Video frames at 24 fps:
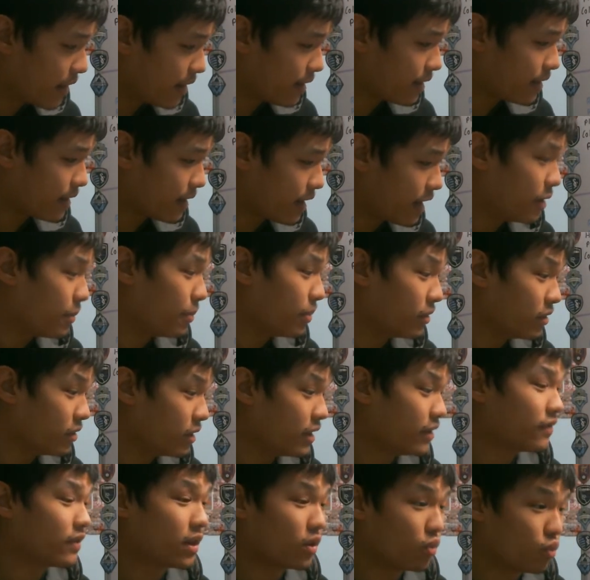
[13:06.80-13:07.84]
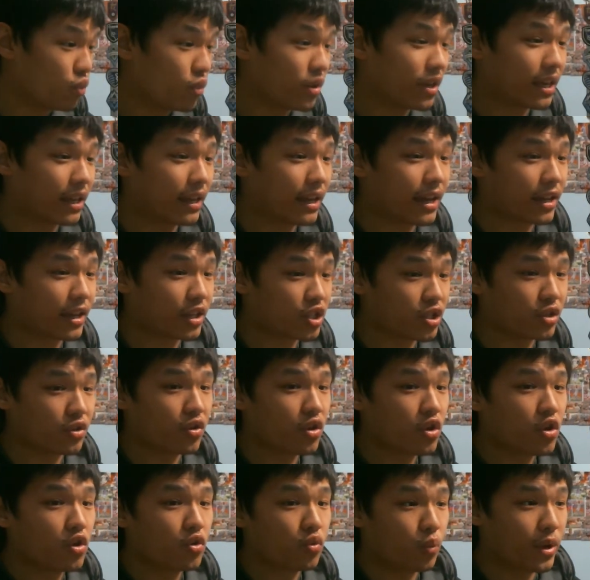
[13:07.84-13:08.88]
kind of belief that we can actually
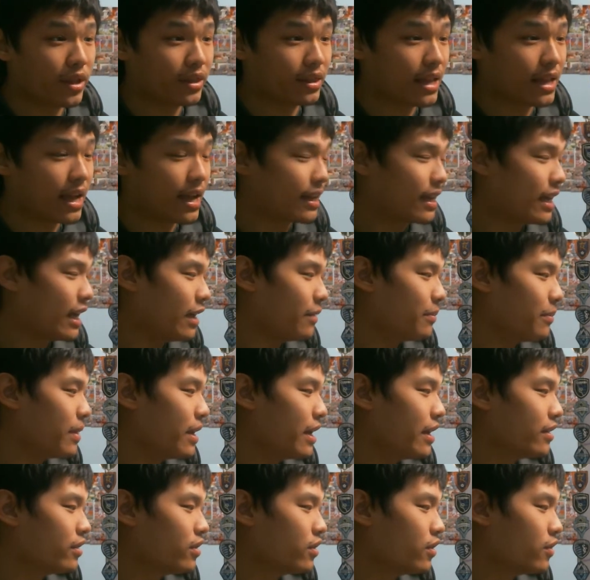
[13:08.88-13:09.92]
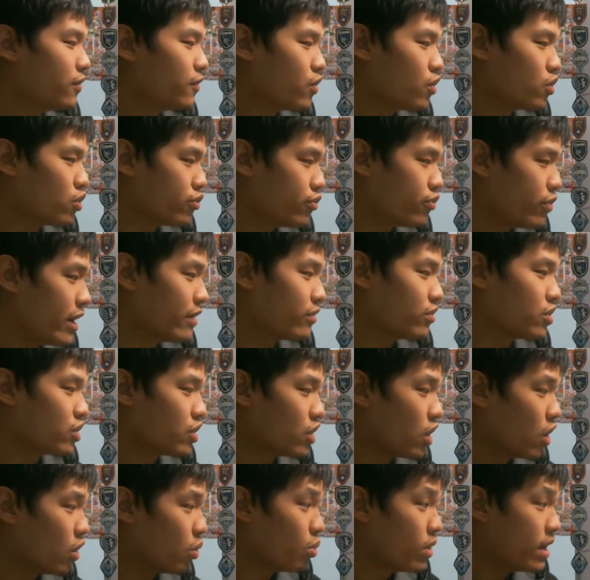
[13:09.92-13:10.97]
win that game in the first round.
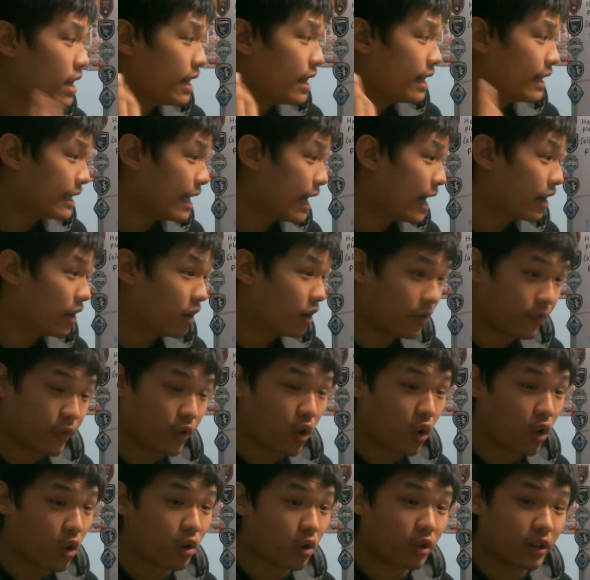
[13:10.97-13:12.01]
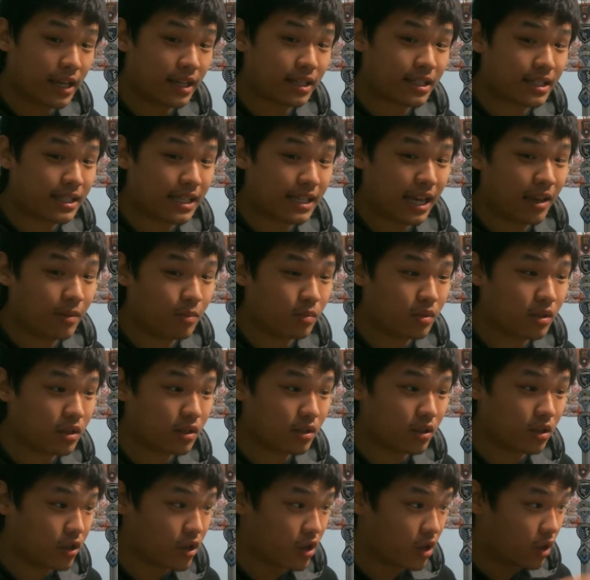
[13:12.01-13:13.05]
So yeah, if all these teams, you
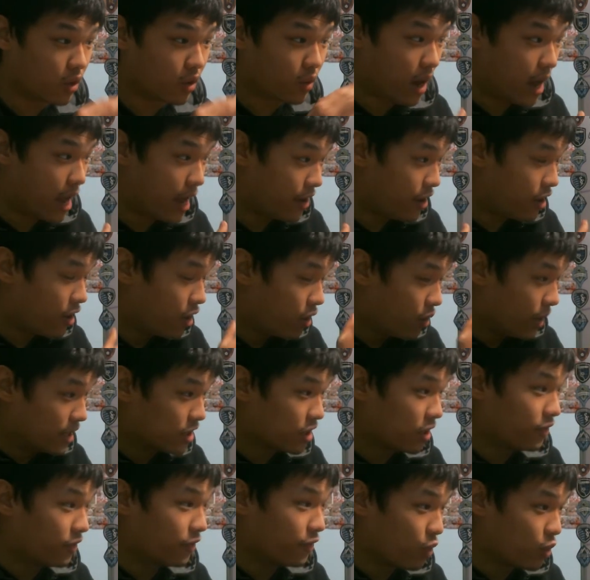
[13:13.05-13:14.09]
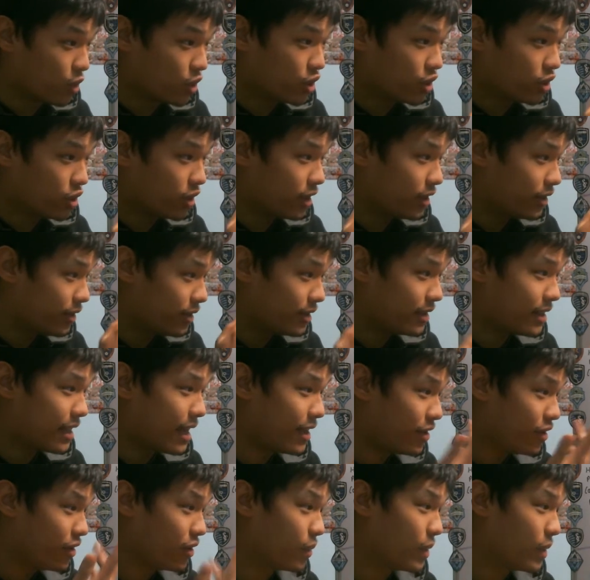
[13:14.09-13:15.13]
know, I know it's unfortunate that, you
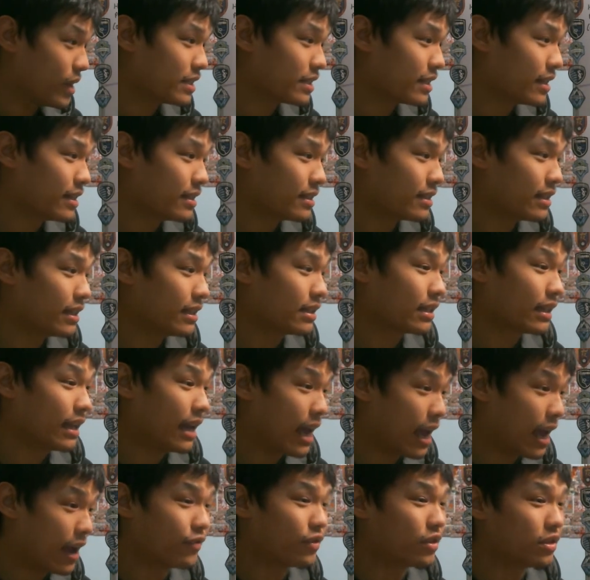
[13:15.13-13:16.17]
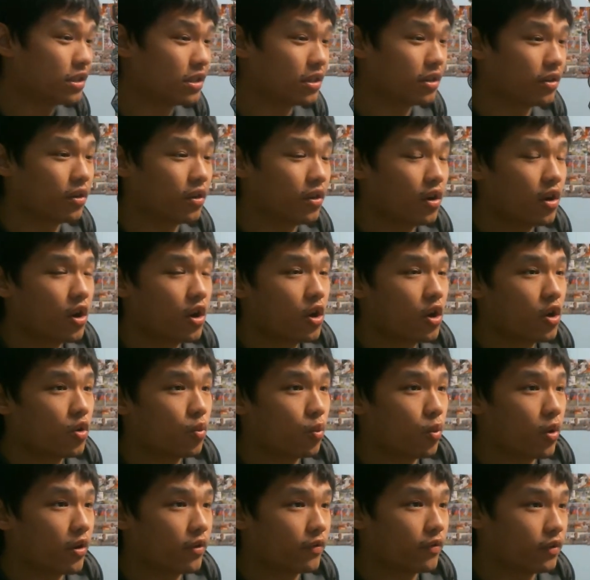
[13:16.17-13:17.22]
know, SKC is going to have to deal
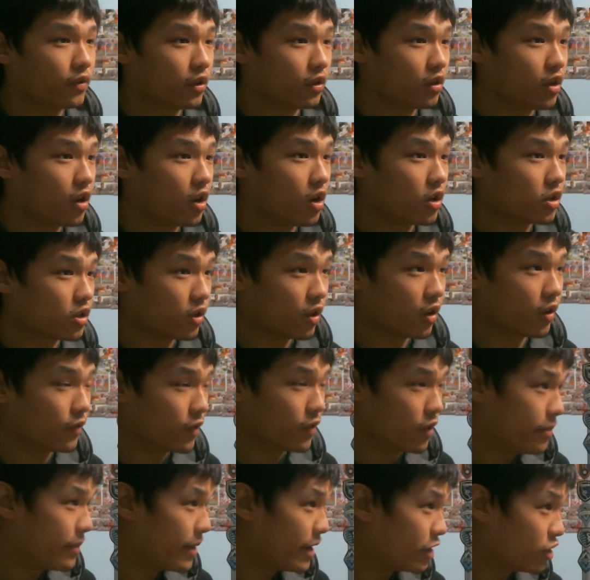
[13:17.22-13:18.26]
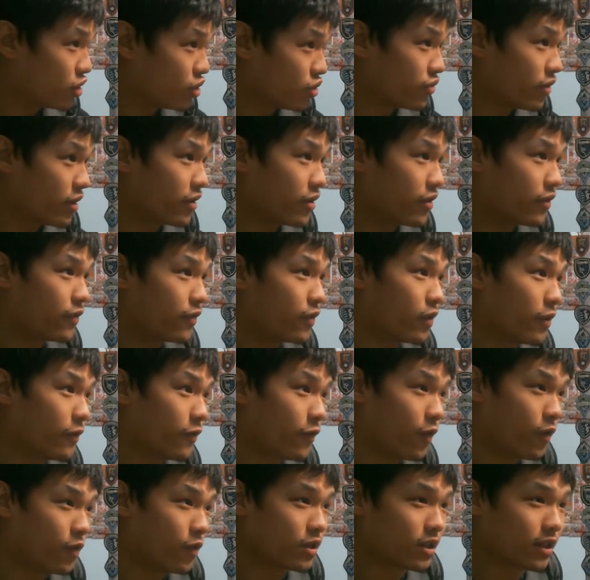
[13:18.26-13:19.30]
with the loss of their main striker for the
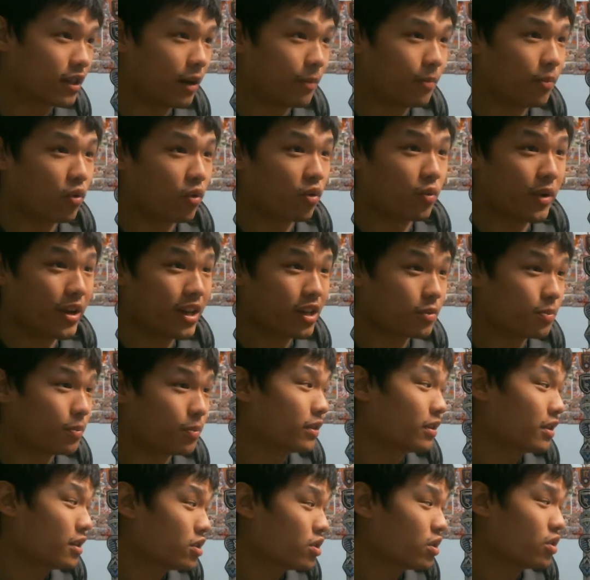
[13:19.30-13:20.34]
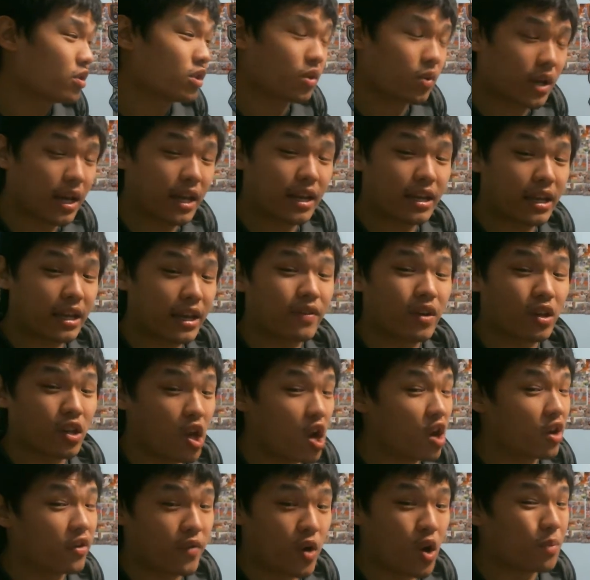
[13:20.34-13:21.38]
first couple of weeks, but this also kind of give a lot
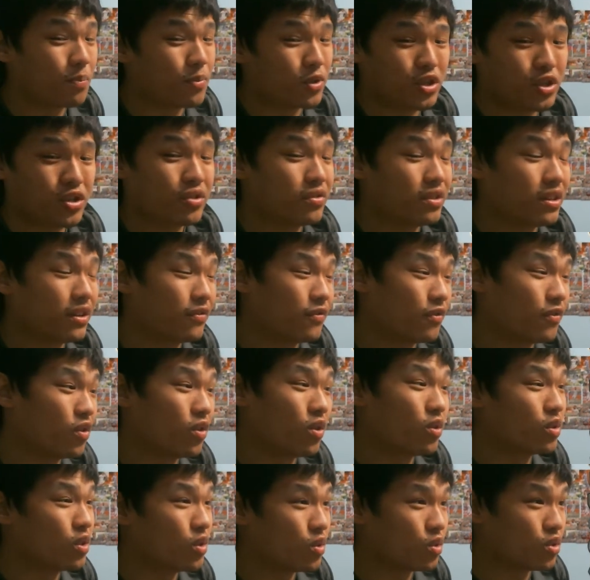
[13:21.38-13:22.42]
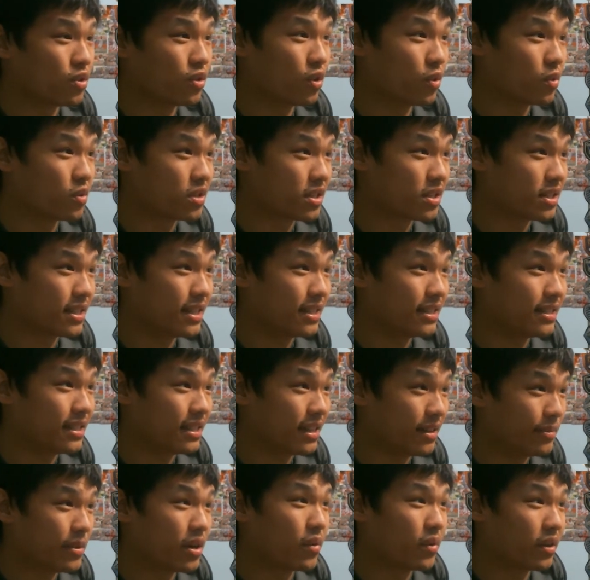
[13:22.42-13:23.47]
of opportunity for all those lower seed team,
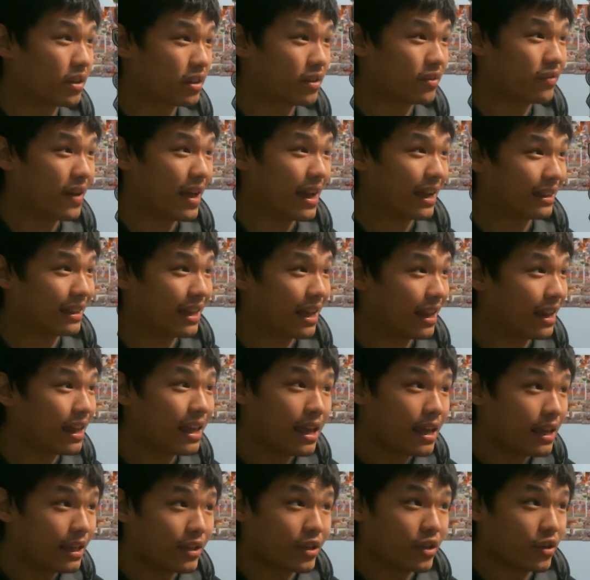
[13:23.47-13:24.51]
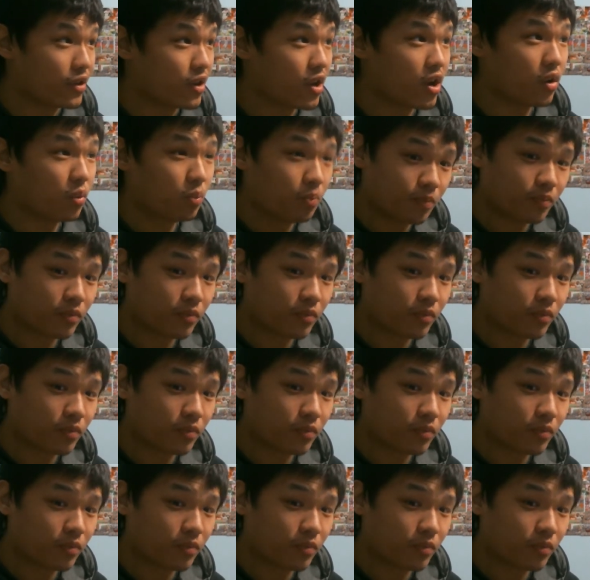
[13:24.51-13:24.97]
knowing the fact that, you know,